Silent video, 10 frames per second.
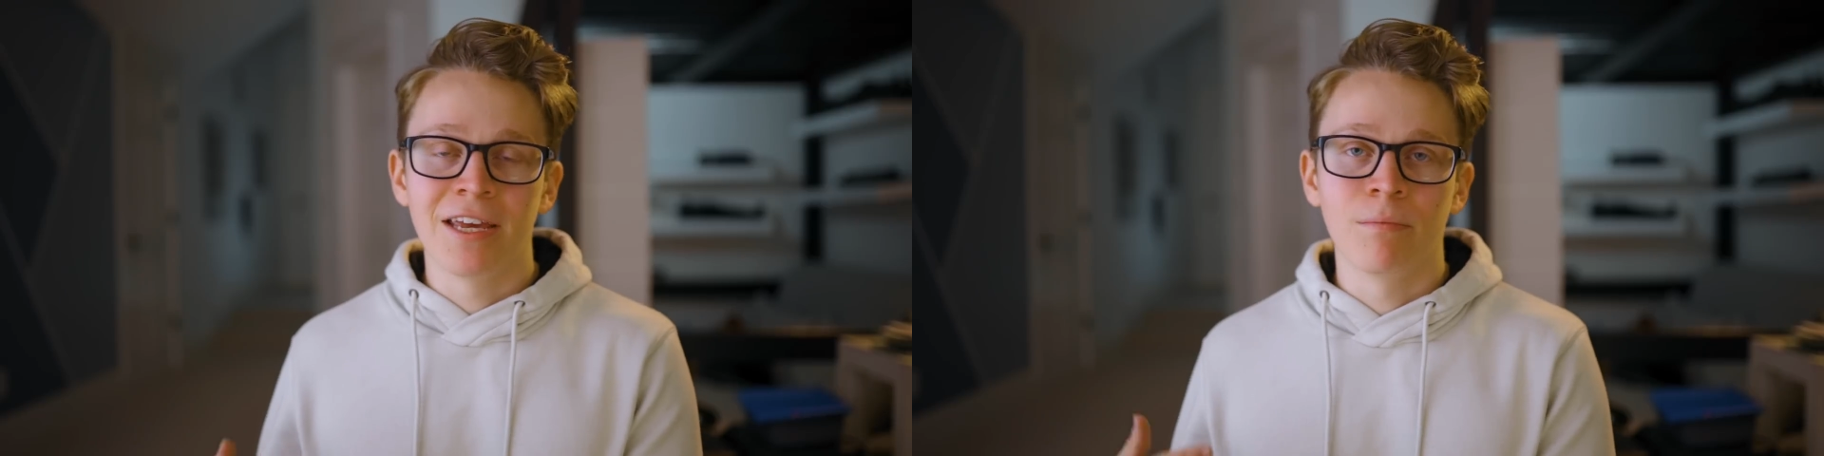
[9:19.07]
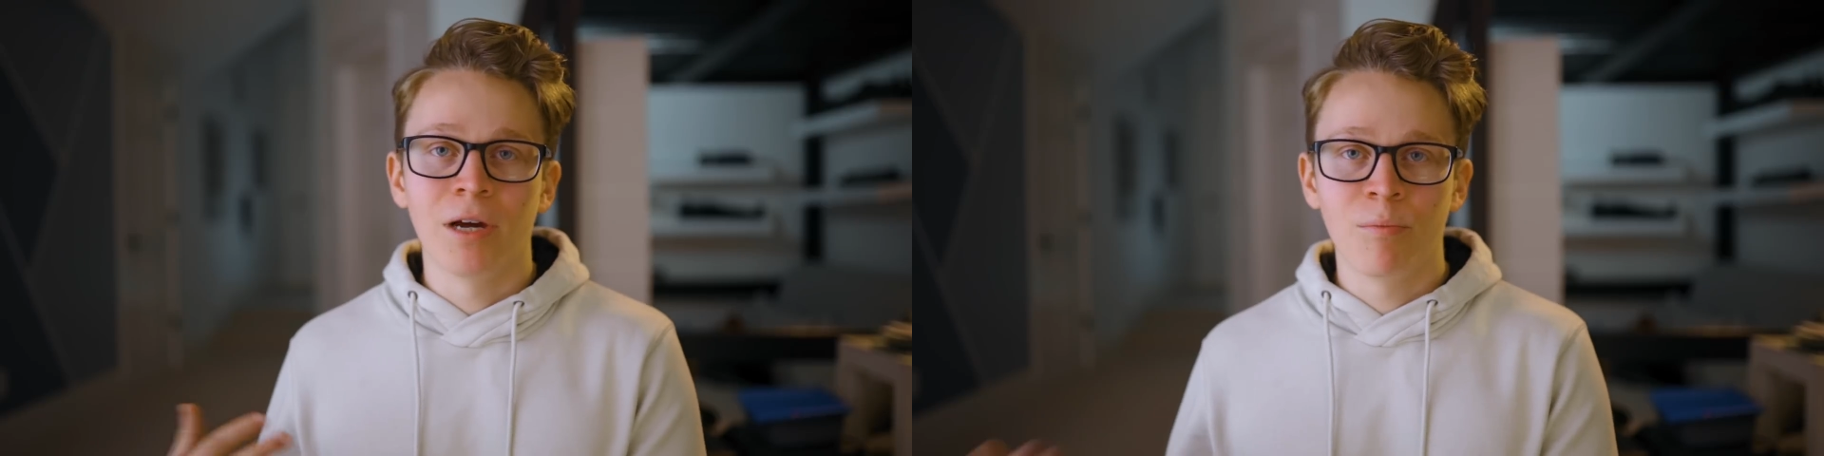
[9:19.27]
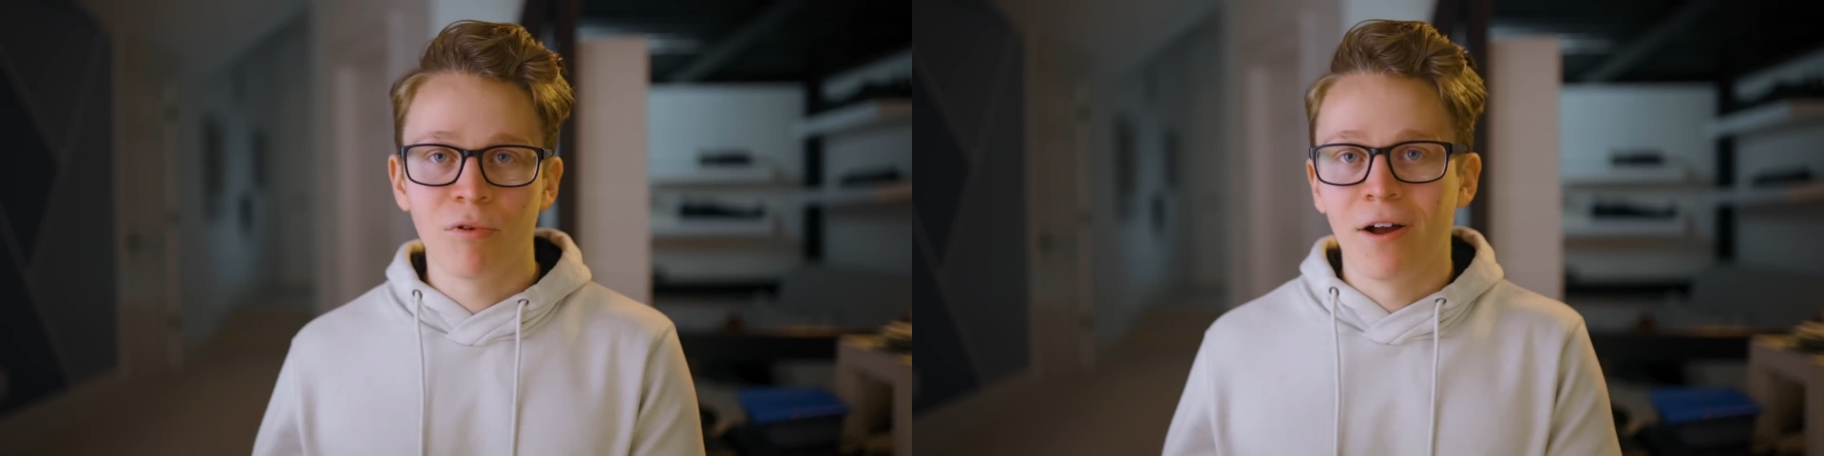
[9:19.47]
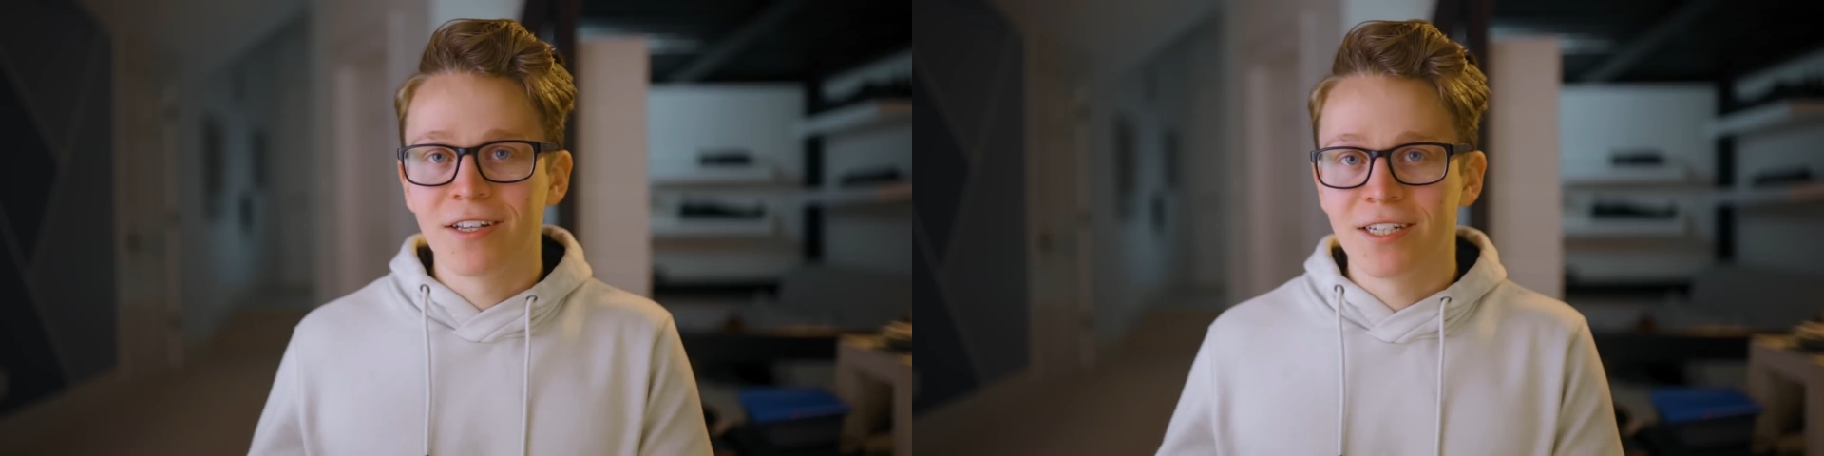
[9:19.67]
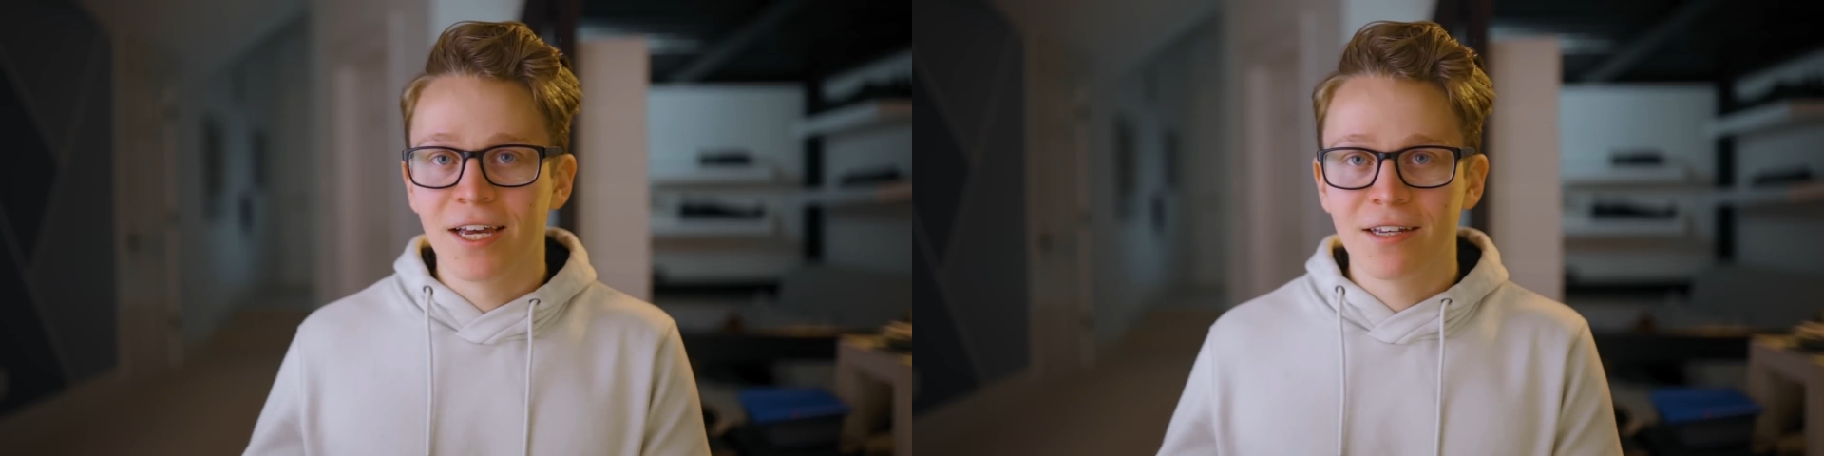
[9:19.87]
in my
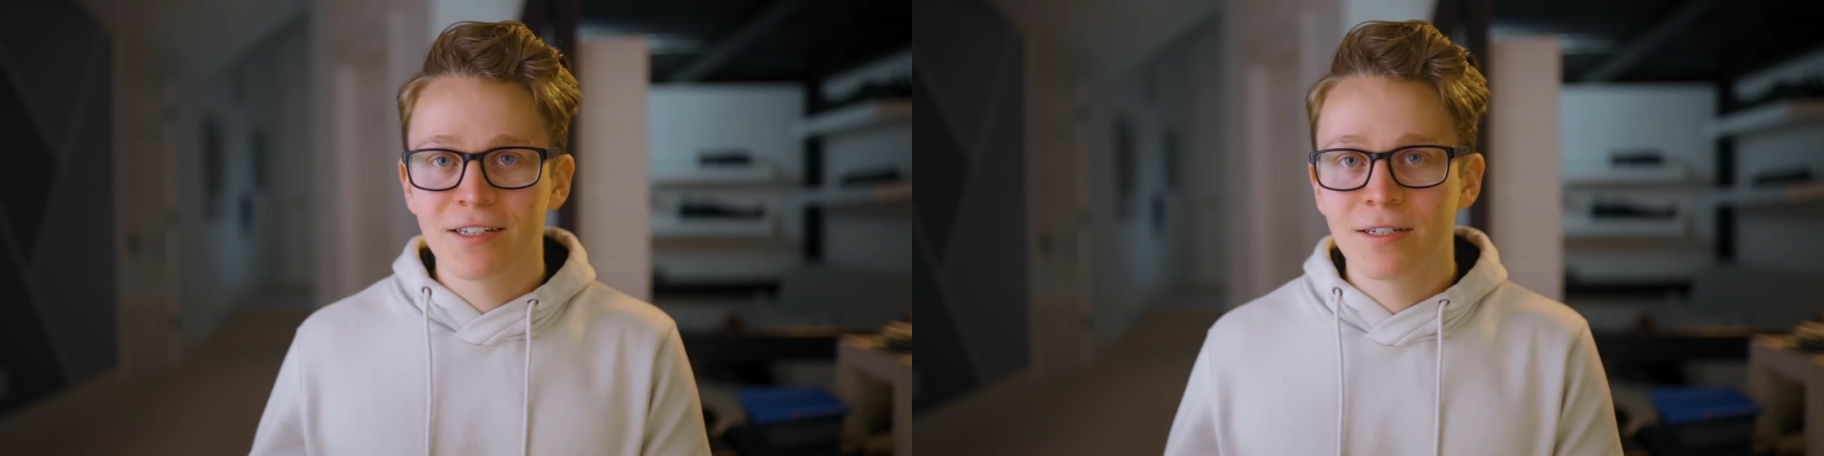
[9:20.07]
process.